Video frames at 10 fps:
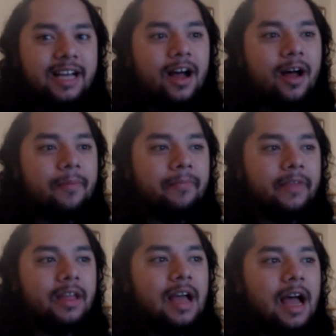Um...
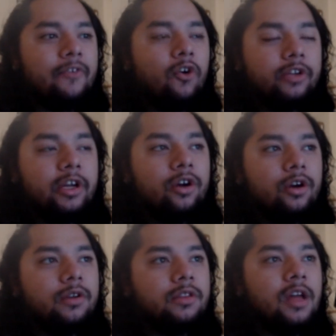I've only
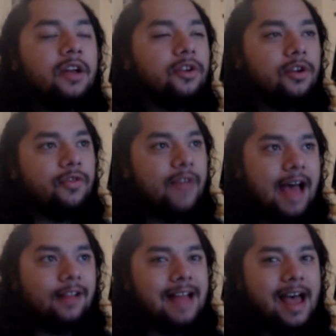heard thunder
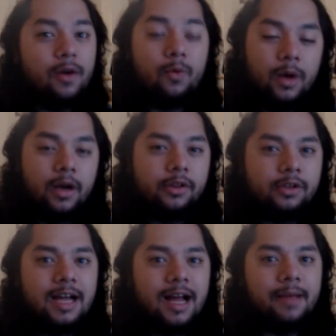that loud one other
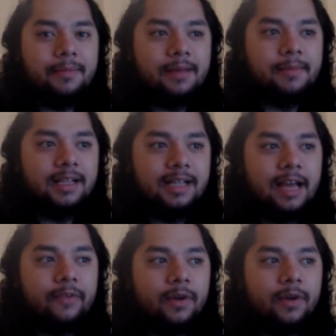time in my life,